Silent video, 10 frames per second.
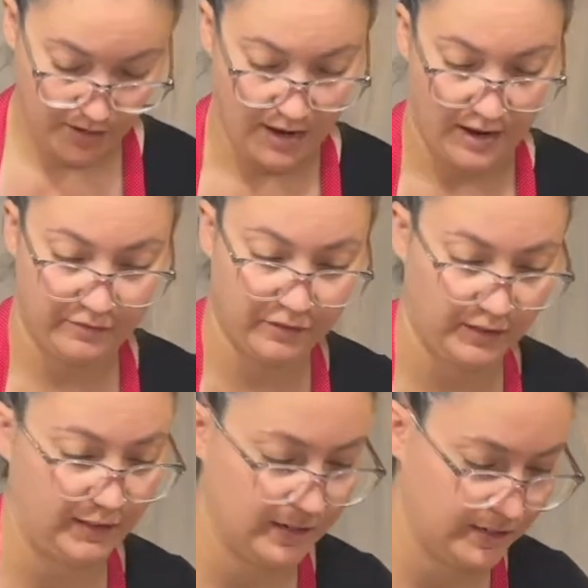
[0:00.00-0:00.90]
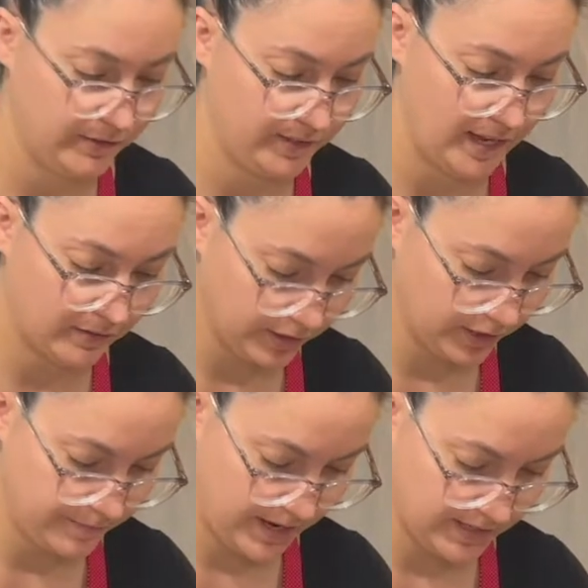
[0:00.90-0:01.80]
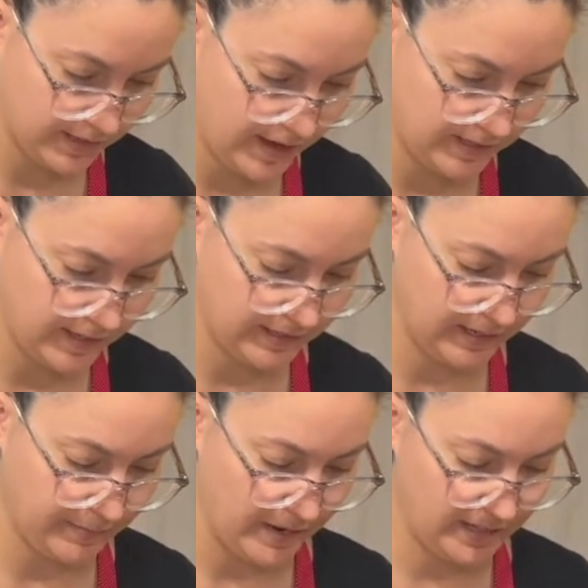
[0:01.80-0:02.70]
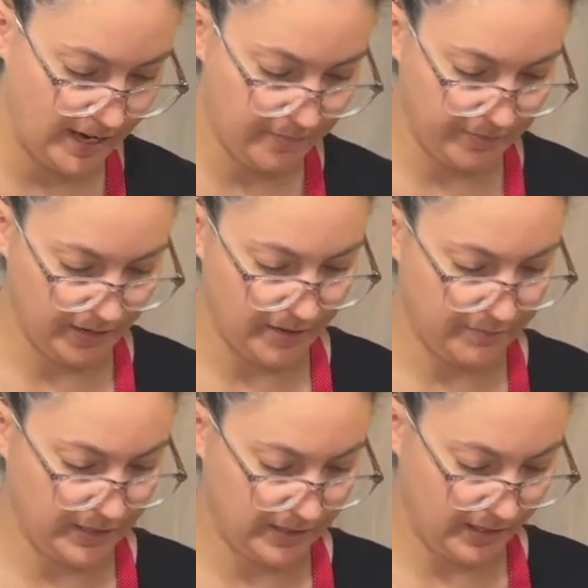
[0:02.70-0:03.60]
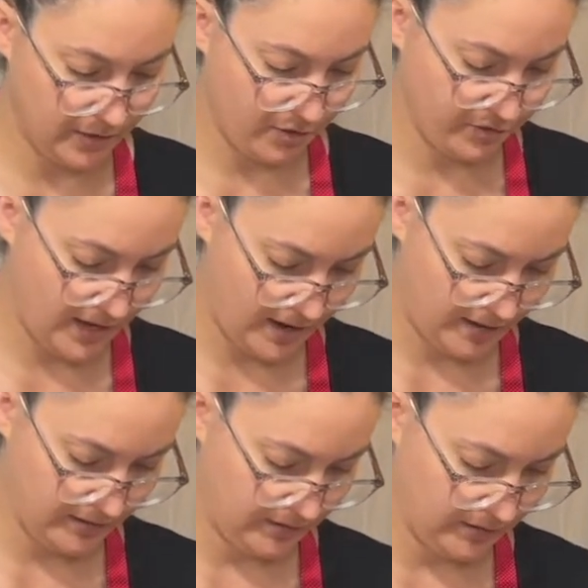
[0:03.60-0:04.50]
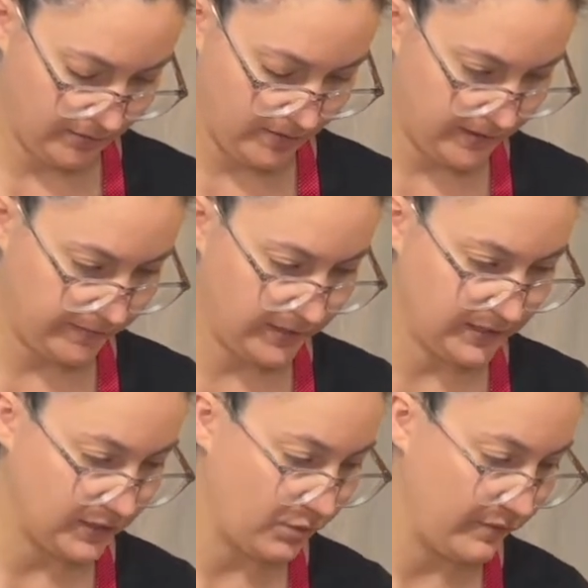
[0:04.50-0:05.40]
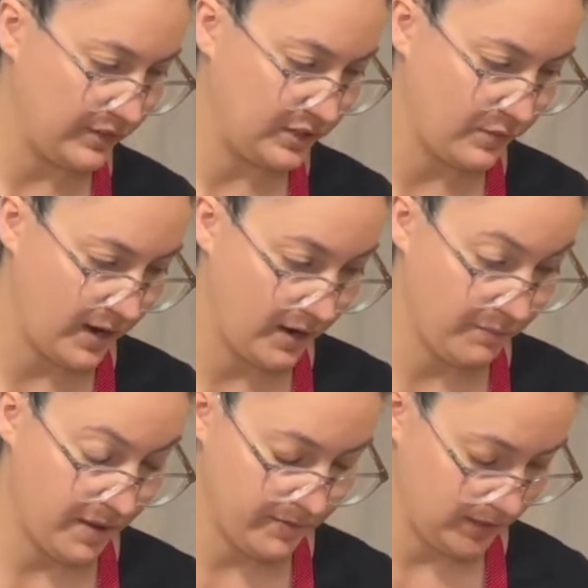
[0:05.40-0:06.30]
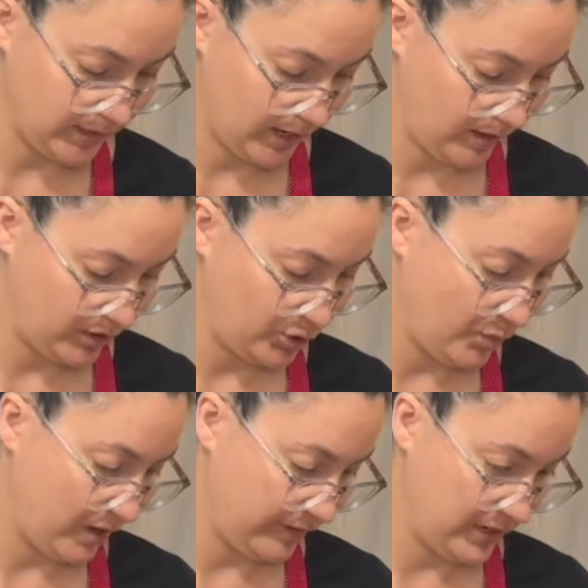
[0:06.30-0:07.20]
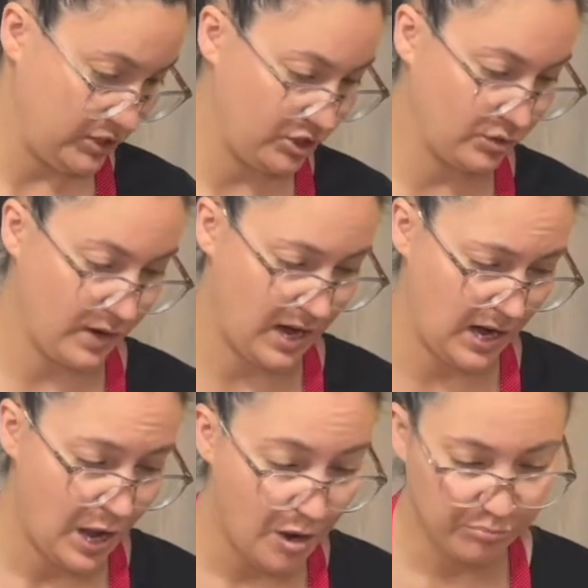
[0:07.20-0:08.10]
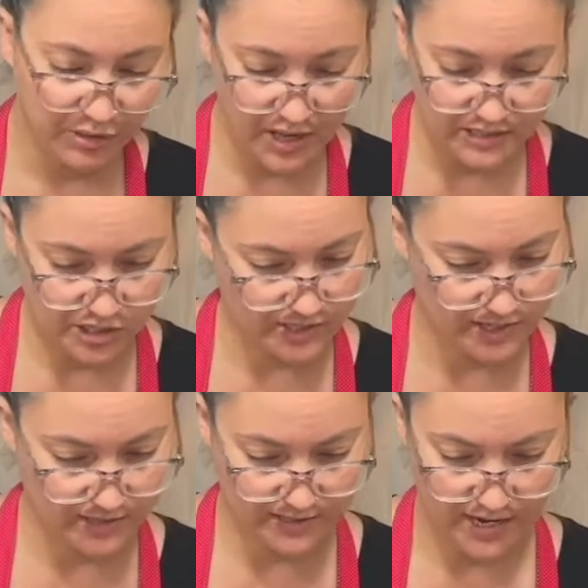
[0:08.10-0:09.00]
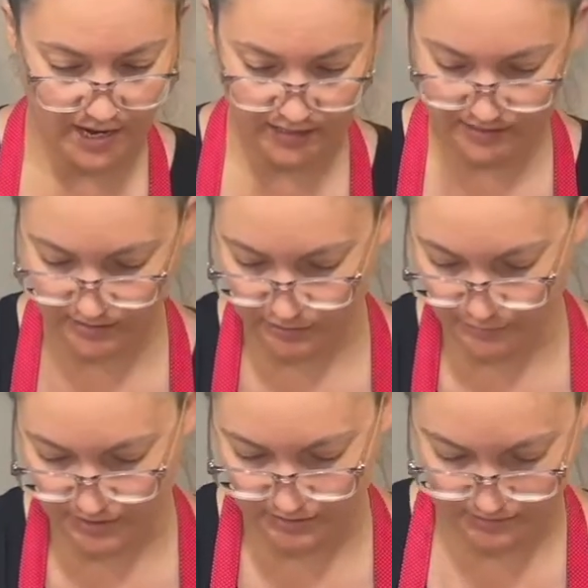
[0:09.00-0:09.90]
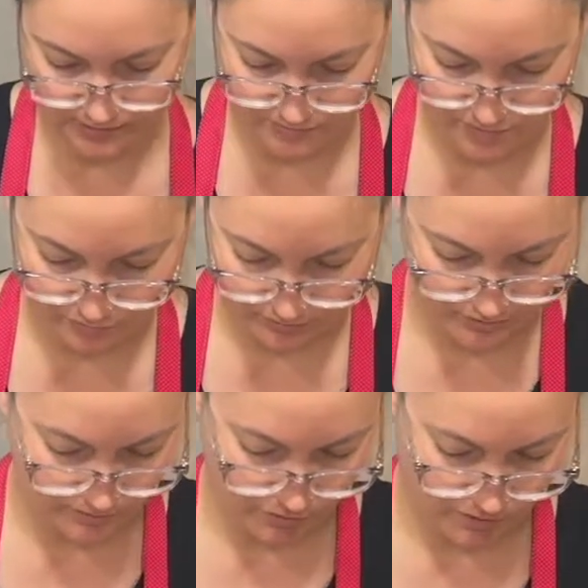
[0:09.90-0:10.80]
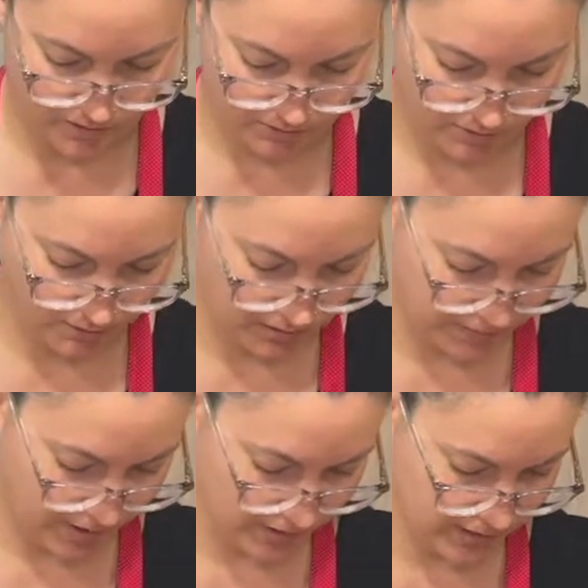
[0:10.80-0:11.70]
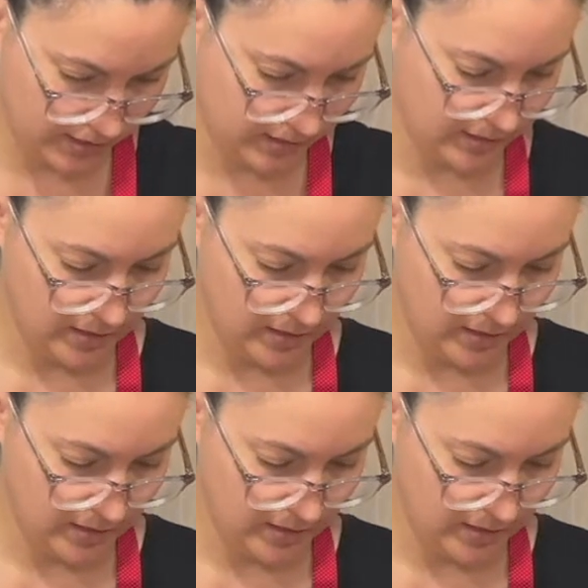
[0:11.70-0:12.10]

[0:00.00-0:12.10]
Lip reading: I really like to use that clear base glass as like my template because I know that, you know, even if it is a 12-inch square, maybe it's like a 12-inch square plus just like the tiniest little bit that's going to be really annoying throughout this process.